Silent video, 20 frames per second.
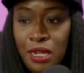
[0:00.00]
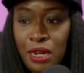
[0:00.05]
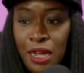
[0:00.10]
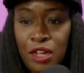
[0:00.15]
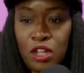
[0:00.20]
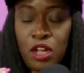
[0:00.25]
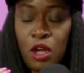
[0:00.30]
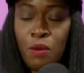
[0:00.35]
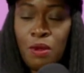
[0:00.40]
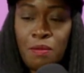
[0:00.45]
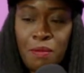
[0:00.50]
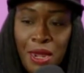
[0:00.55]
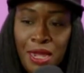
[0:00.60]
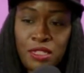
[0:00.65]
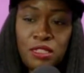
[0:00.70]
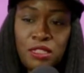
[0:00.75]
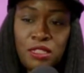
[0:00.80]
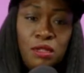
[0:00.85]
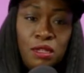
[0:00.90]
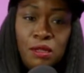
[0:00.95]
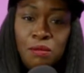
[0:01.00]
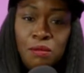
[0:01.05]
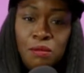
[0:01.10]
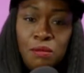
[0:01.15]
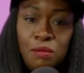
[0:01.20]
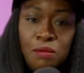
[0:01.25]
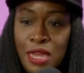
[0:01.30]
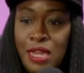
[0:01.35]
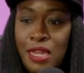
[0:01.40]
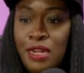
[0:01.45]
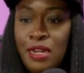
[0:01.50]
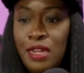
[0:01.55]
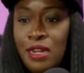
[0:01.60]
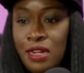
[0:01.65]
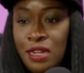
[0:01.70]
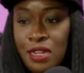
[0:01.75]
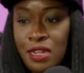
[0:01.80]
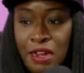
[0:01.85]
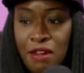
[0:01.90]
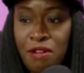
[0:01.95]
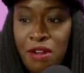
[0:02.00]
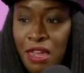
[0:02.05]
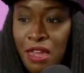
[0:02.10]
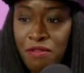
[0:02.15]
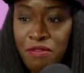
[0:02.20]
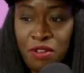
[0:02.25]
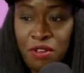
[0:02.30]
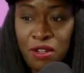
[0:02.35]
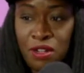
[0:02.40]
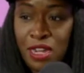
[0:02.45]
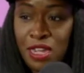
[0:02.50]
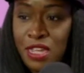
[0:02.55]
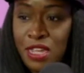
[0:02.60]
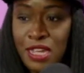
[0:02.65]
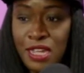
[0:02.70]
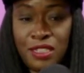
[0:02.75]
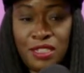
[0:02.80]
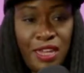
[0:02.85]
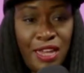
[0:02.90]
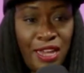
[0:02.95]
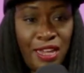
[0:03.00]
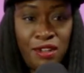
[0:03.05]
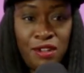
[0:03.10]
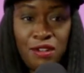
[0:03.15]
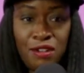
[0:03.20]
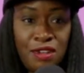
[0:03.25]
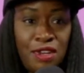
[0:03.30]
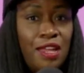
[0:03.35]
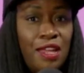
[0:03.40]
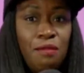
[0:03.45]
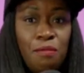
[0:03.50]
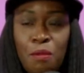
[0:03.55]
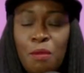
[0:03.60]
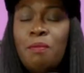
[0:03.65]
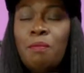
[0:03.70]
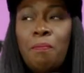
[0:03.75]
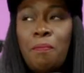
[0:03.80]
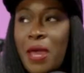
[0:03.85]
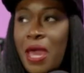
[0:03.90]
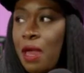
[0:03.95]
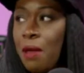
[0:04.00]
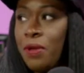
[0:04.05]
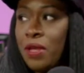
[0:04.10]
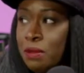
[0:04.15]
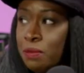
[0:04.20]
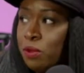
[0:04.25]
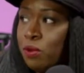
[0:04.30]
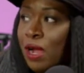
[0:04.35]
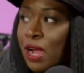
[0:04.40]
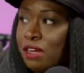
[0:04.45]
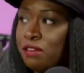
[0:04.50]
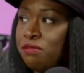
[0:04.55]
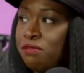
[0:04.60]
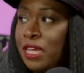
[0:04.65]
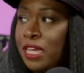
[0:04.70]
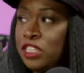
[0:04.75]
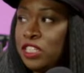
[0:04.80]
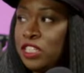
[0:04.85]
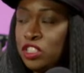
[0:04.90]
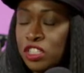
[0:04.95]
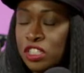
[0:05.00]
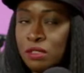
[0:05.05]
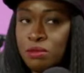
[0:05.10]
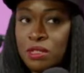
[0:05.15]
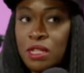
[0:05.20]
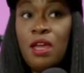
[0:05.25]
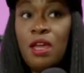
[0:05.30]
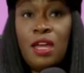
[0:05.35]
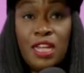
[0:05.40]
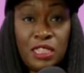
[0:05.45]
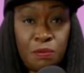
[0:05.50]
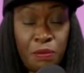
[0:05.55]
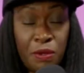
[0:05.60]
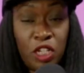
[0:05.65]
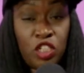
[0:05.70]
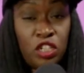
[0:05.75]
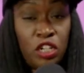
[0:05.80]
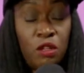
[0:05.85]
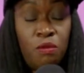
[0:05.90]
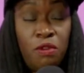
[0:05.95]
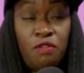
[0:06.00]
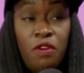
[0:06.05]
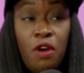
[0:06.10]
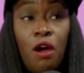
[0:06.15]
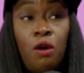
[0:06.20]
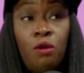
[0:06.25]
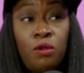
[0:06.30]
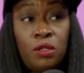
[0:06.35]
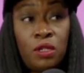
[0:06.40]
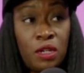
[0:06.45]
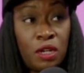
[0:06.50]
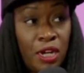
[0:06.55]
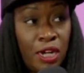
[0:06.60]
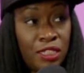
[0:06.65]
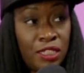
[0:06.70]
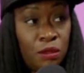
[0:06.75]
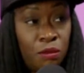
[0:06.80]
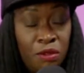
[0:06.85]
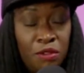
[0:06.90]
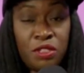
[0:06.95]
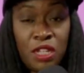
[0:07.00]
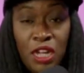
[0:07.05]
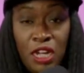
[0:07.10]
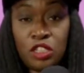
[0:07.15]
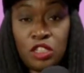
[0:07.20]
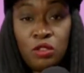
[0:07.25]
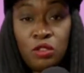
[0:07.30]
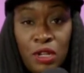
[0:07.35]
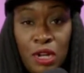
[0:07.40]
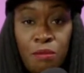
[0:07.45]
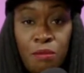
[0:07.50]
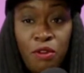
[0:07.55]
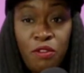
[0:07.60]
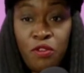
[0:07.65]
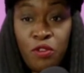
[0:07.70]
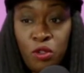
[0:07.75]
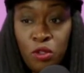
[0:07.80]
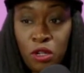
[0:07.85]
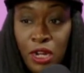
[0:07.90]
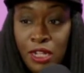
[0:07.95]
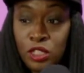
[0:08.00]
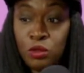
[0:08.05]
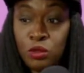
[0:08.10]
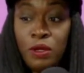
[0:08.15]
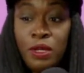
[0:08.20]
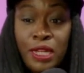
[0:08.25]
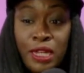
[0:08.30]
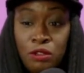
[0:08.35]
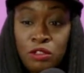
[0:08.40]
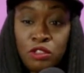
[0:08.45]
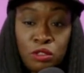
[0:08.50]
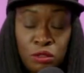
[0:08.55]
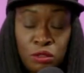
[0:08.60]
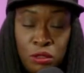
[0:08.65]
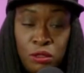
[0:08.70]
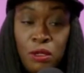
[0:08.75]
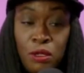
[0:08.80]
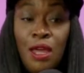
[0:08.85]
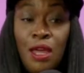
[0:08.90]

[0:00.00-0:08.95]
like going back to being in year 11 and year 10, bare people had relationships, especially with older guys. And we've touched on that before, going to a girls' school.